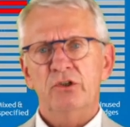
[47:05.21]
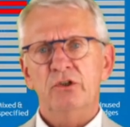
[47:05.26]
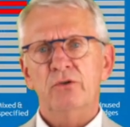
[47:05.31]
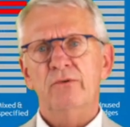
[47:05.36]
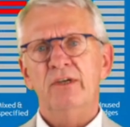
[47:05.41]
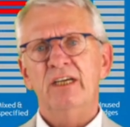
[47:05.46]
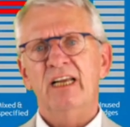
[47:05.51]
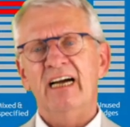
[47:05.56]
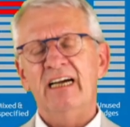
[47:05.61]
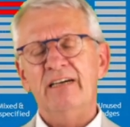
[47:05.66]
You
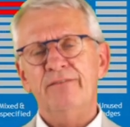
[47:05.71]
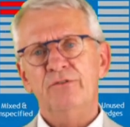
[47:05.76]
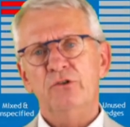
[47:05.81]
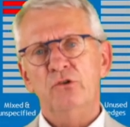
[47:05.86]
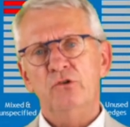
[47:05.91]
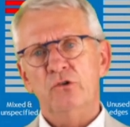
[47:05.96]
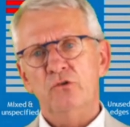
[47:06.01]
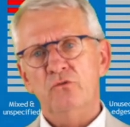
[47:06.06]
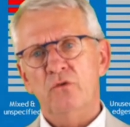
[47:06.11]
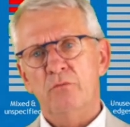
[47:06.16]
will have
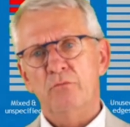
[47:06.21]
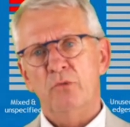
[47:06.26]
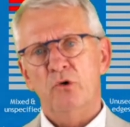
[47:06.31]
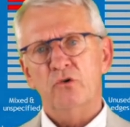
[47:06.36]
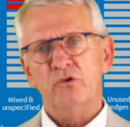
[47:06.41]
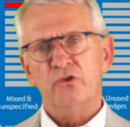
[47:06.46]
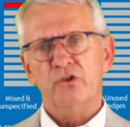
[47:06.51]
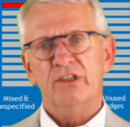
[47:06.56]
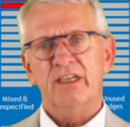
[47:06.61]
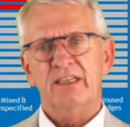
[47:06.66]
to do a
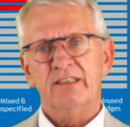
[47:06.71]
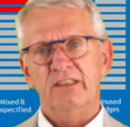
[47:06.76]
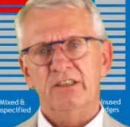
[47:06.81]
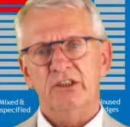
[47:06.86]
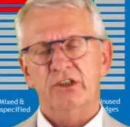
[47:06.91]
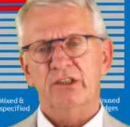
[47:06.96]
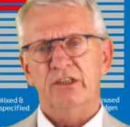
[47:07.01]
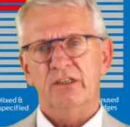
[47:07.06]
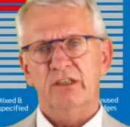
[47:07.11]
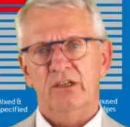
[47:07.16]
more
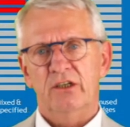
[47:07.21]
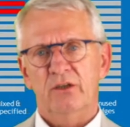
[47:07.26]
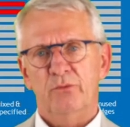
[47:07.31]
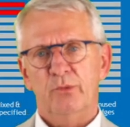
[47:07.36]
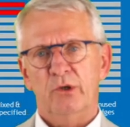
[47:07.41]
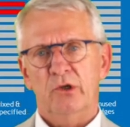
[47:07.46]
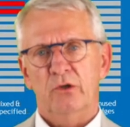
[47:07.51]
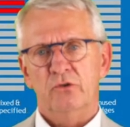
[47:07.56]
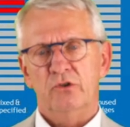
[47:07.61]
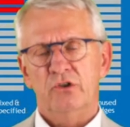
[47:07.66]
statistical
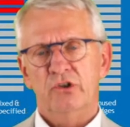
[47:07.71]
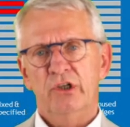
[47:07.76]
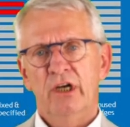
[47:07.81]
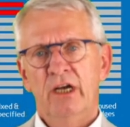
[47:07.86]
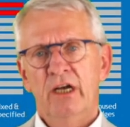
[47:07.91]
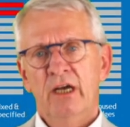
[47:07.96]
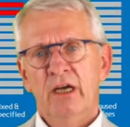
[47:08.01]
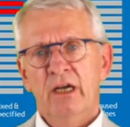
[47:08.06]
approach.